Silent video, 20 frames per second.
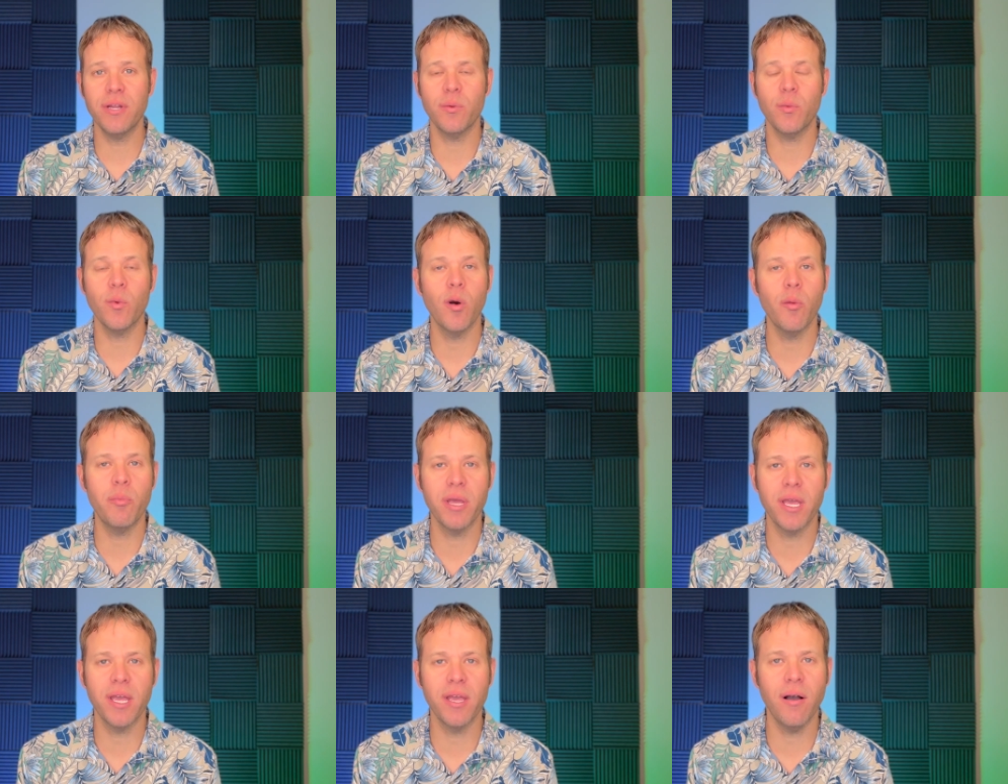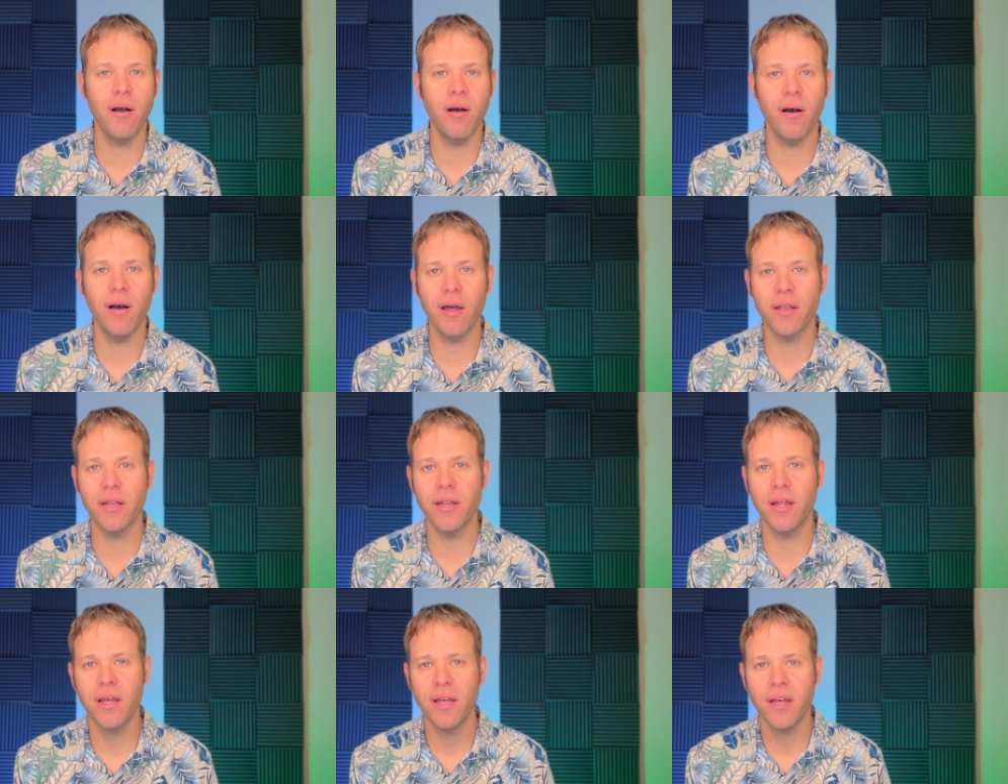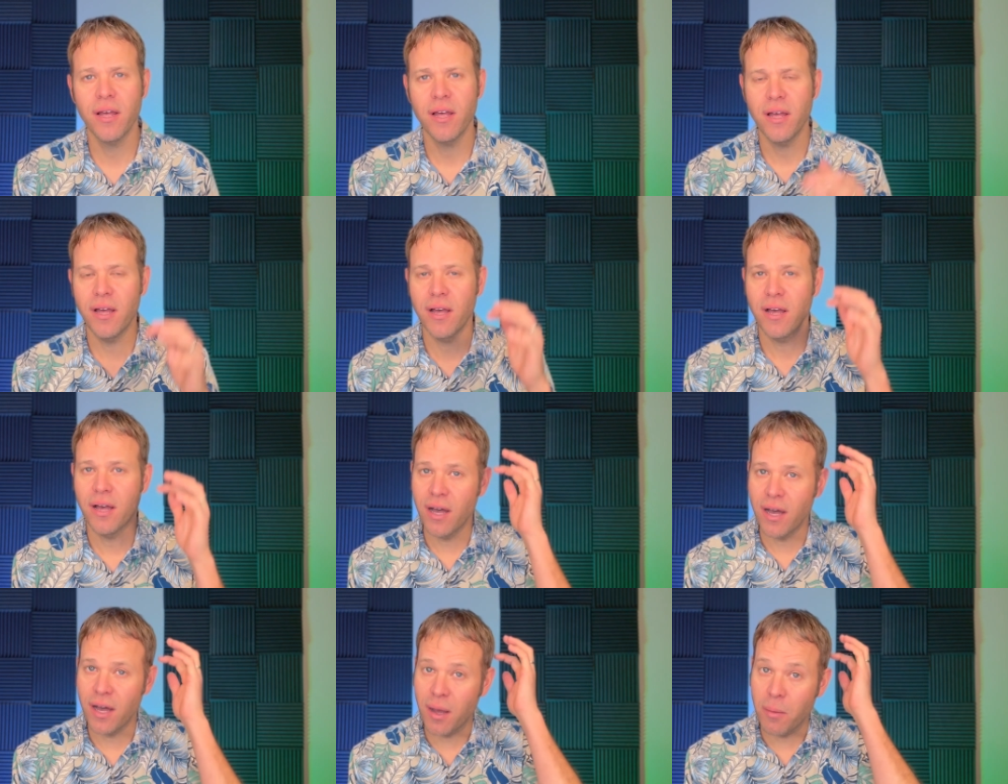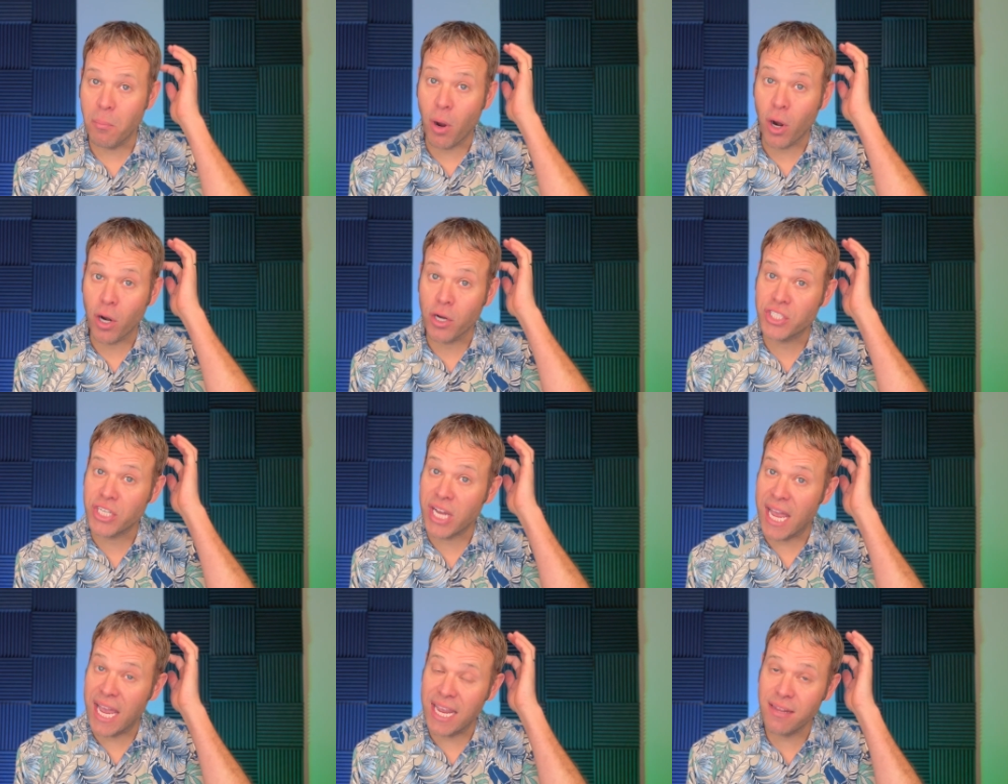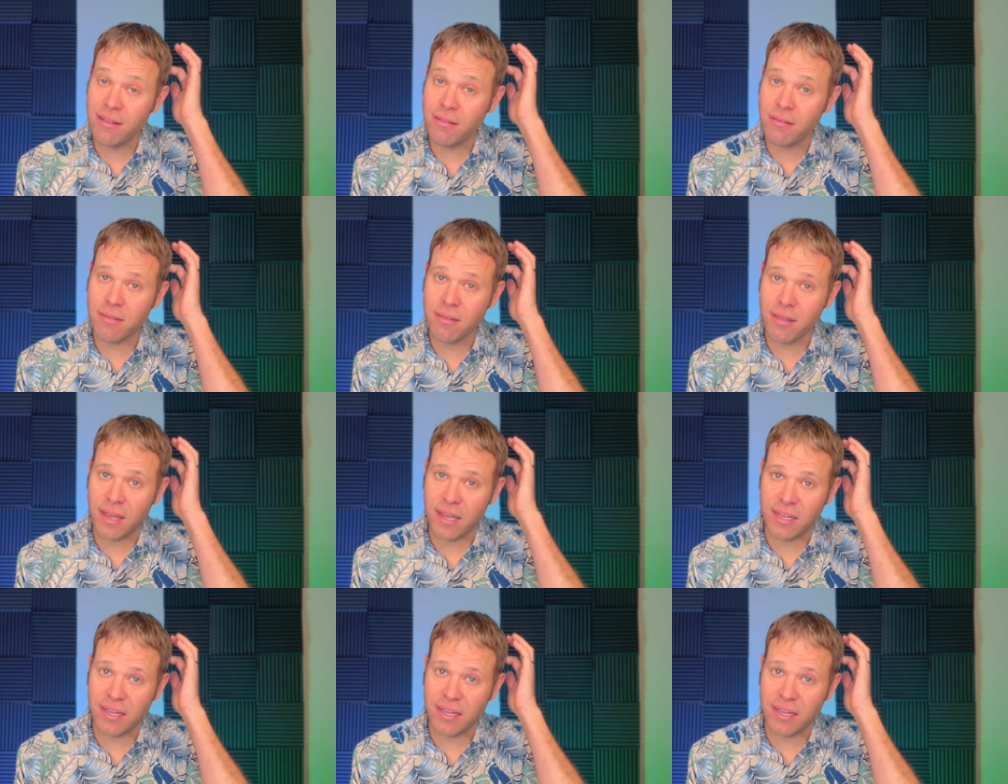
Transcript: It will be on uh, March 8th.